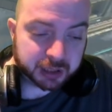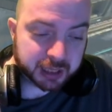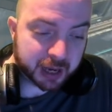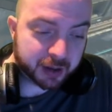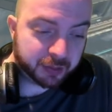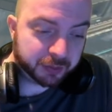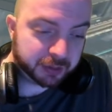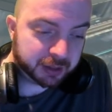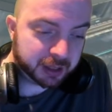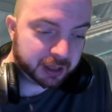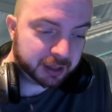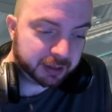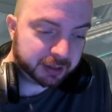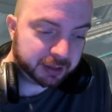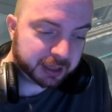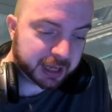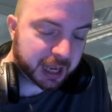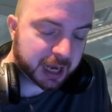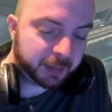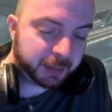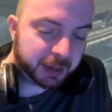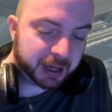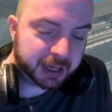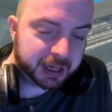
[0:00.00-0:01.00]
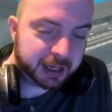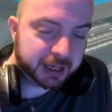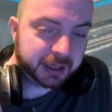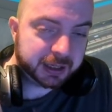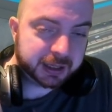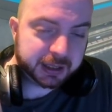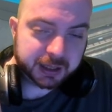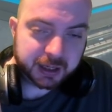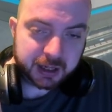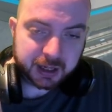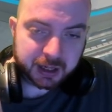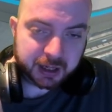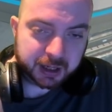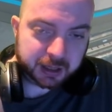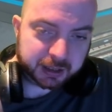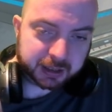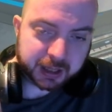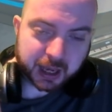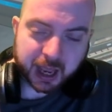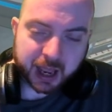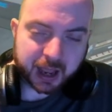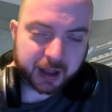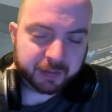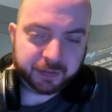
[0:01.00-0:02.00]
out. The Caterpillar needs to
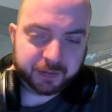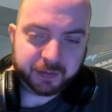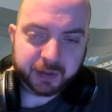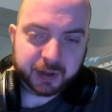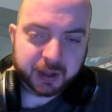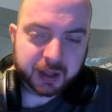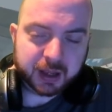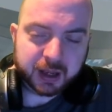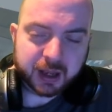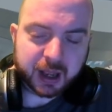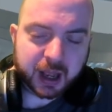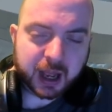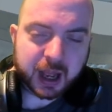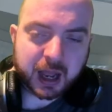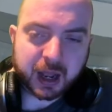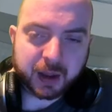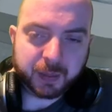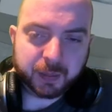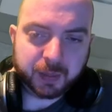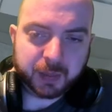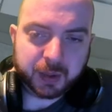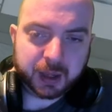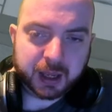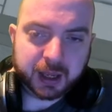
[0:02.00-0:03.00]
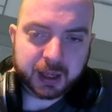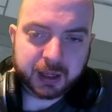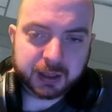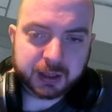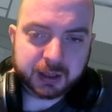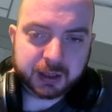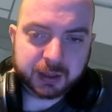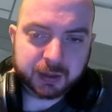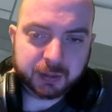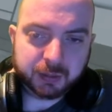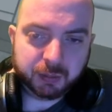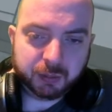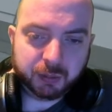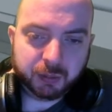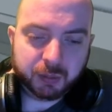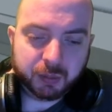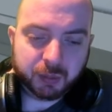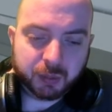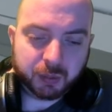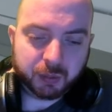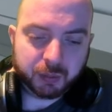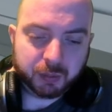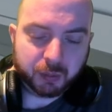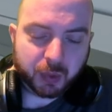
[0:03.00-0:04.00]
have its
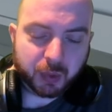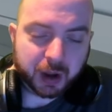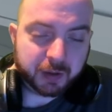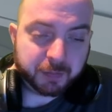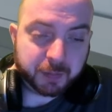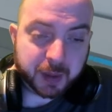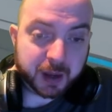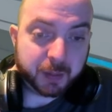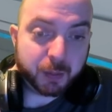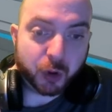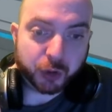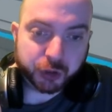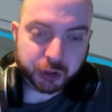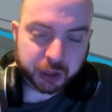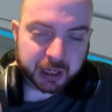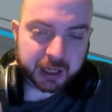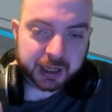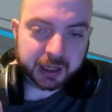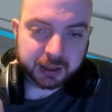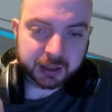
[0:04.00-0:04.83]
way of being modular